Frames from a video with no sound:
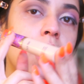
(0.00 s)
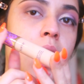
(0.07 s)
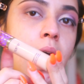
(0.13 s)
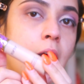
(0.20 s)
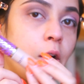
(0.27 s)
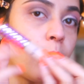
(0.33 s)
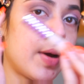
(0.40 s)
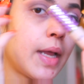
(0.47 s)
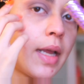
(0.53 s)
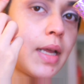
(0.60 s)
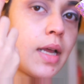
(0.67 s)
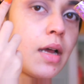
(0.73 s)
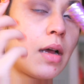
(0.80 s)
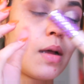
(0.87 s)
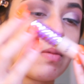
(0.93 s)
how
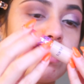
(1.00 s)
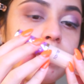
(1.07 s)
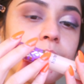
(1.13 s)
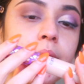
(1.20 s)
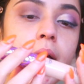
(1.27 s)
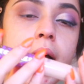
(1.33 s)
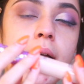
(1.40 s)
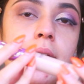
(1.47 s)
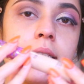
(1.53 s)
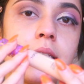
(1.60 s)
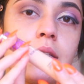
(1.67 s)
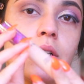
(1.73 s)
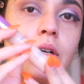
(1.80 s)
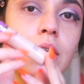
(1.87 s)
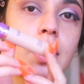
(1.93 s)
my
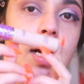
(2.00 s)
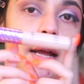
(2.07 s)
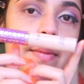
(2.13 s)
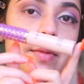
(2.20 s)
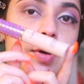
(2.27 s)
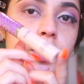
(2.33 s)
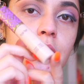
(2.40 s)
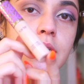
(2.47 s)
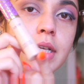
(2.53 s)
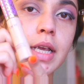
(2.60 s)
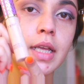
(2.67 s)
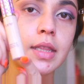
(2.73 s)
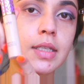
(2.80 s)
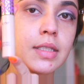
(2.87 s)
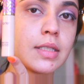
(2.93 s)
eyes look, I'm going to
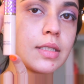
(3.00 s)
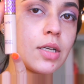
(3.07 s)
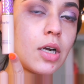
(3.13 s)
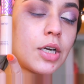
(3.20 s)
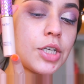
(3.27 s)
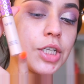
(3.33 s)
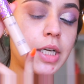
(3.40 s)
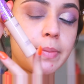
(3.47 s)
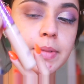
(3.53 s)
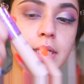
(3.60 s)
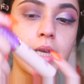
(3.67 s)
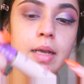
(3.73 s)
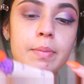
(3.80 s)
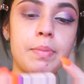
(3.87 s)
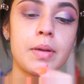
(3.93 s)
take this Tarte Shape
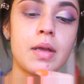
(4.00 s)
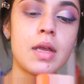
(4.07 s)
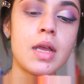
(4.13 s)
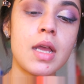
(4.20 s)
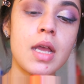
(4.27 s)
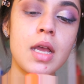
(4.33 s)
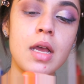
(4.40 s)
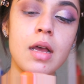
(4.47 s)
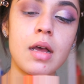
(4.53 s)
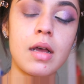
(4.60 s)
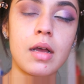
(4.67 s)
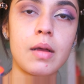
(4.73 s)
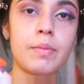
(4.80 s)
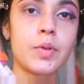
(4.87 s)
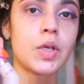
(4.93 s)
Tape.
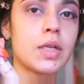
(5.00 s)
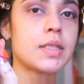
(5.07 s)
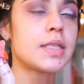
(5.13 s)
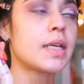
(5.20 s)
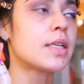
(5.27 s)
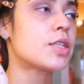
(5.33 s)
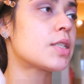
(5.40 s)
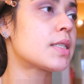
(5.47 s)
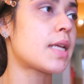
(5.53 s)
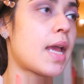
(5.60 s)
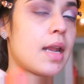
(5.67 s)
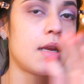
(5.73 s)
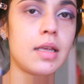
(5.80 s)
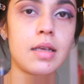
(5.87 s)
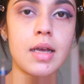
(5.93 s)
You can take just
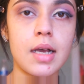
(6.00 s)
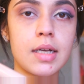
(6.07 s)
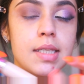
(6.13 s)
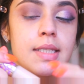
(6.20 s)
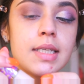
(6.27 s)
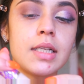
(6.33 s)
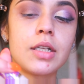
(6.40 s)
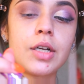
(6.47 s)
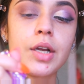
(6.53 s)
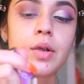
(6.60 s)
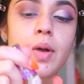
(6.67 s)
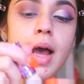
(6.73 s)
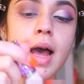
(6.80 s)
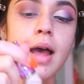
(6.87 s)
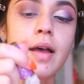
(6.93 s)
any concealer
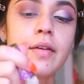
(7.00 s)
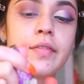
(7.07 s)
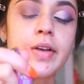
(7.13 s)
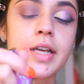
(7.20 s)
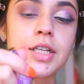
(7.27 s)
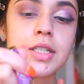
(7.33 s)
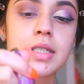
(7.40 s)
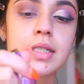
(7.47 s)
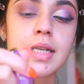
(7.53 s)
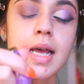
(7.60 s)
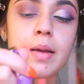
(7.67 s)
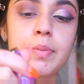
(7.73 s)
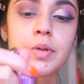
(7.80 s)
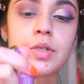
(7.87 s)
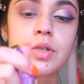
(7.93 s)
you have. I just
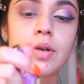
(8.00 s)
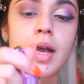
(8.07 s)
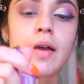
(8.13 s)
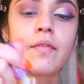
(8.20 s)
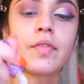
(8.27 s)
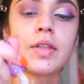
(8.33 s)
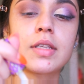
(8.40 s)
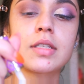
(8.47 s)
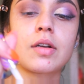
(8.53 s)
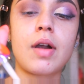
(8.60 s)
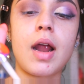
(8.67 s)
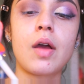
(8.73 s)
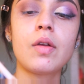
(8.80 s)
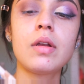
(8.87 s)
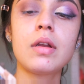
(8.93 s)
happen to have this
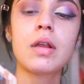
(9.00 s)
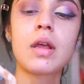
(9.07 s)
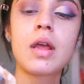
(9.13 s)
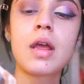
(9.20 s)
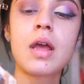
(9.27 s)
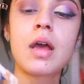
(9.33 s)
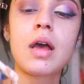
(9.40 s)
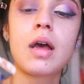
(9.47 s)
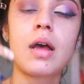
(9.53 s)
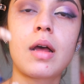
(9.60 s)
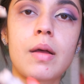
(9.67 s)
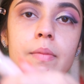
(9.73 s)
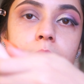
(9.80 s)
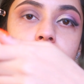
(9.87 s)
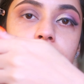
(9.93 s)
around.
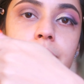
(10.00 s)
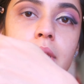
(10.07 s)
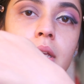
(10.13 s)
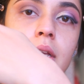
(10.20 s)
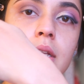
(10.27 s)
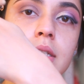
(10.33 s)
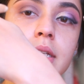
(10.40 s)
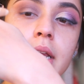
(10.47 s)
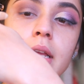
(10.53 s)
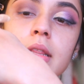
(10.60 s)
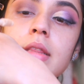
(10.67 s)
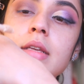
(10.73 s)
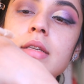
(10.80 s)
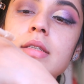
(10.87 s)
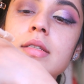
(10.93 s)

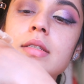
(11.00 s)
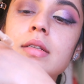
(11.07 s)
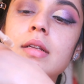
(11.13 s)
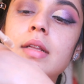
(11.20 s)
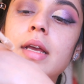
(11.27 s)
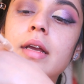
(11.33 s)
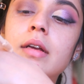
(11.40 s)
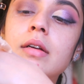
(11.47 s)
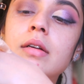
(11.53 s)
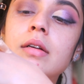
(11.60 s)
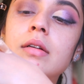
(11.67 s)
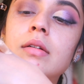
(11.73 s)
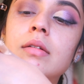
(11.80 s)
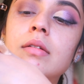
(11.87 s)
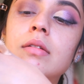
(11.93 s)
Take this like
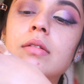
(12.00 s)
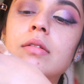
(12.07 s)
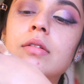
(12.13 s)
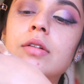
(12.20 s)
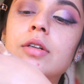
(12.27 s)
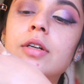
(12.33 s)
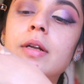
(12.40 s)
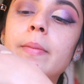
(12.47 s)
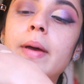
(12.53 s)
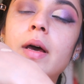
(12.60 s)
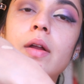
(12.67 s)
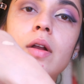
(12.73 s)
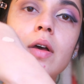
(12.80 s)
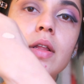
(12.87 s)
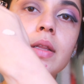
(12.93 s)
a good
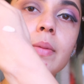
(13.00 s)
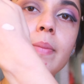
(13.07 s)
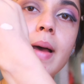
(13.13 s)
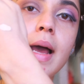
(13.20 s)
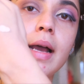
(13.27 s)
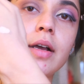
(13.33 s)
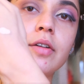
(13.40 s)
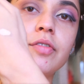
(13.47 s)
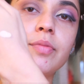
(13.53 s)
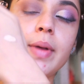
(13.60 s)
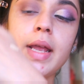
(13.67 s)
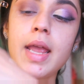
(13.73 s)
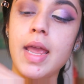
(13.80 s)
amount on the back of my